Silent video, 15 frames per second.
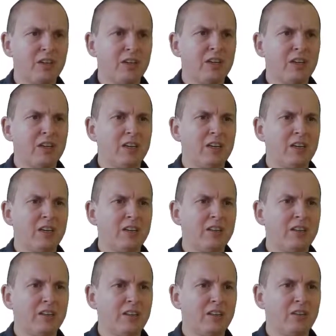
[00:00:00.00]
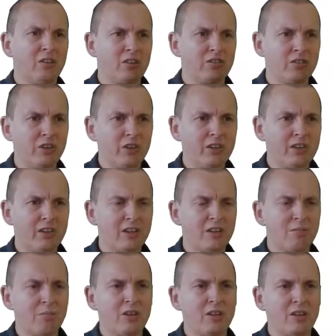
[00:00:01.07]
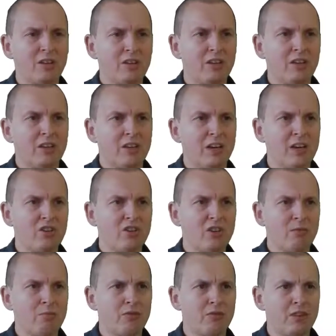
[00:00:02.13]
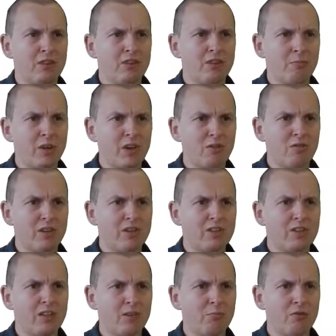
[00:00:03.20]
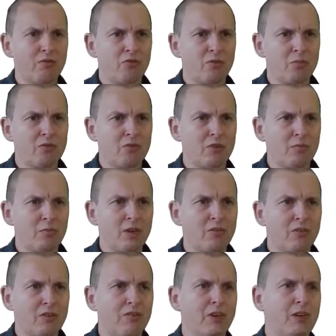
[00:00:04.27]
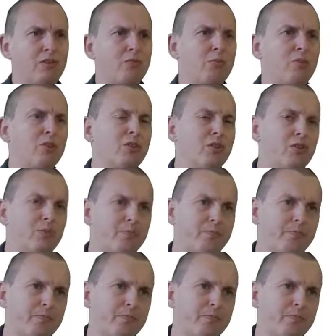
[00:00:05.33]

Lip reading: and then your circuit in the middle actually is the matrix that performs a matrix vector product,